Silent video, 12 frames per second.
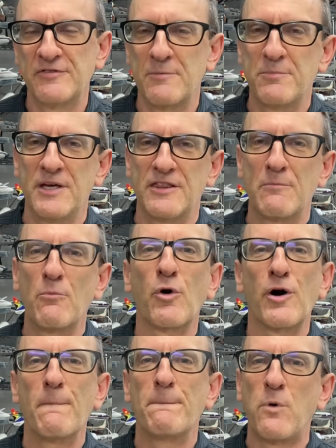to be the
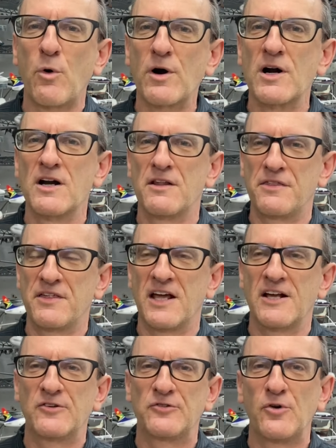more important
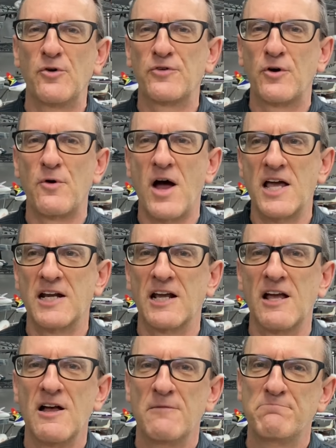things
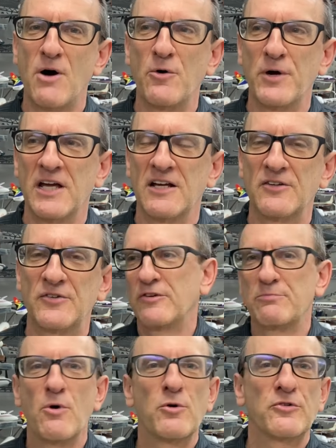overriding Boeing's
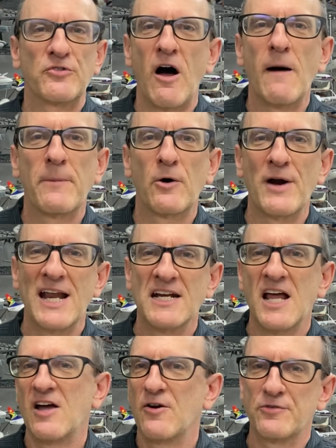modus
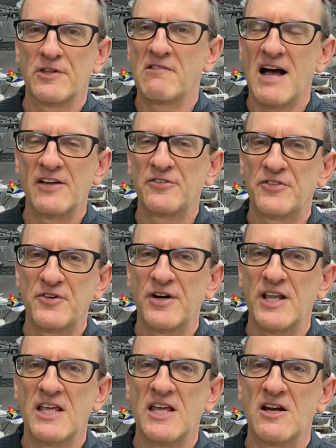operandi over the last
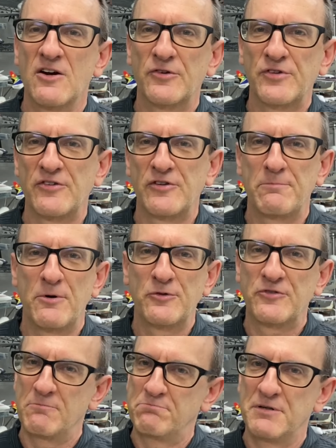30 years as opposed
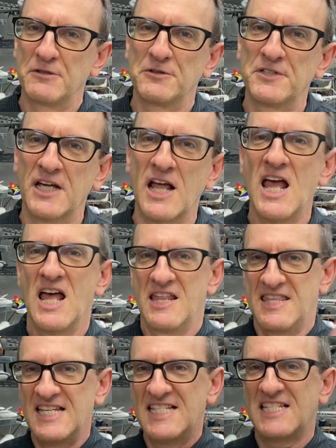to building
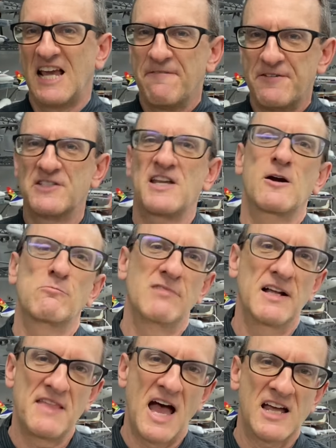the safest
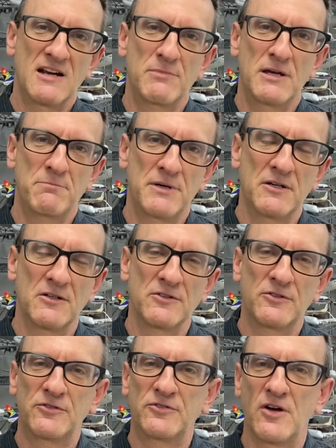airplane that can be built.
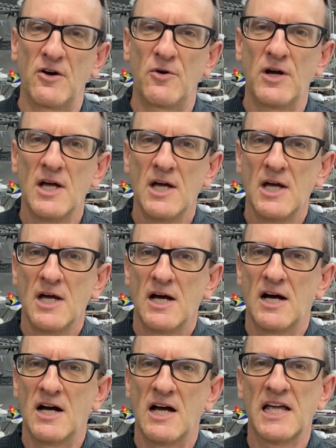So,
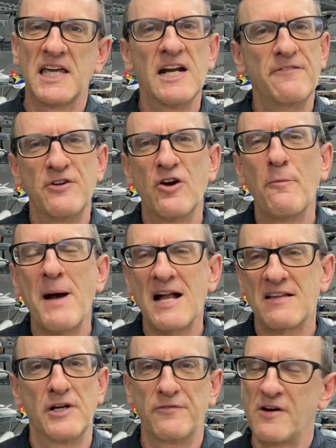uh, again, if you go back
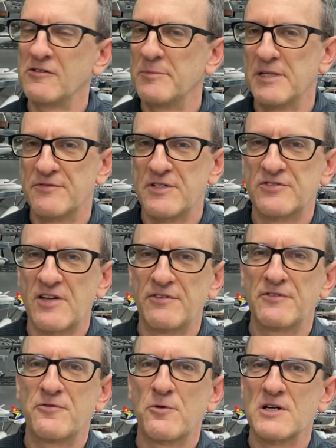to the development of the
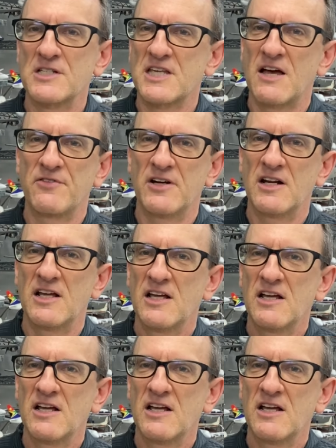747,